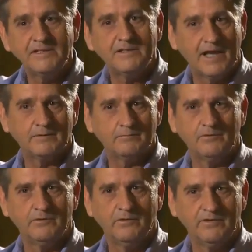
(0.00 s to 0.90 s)
These guys
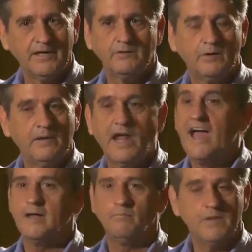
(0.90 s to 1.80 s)
want to do it, they can do it. But
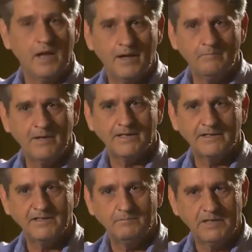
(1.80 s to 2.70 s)
I am not making
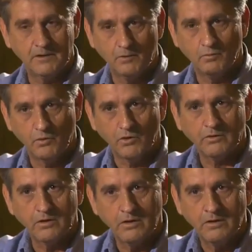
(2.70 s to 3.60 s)
these men go to
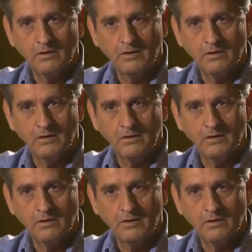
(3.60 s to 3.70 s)
work.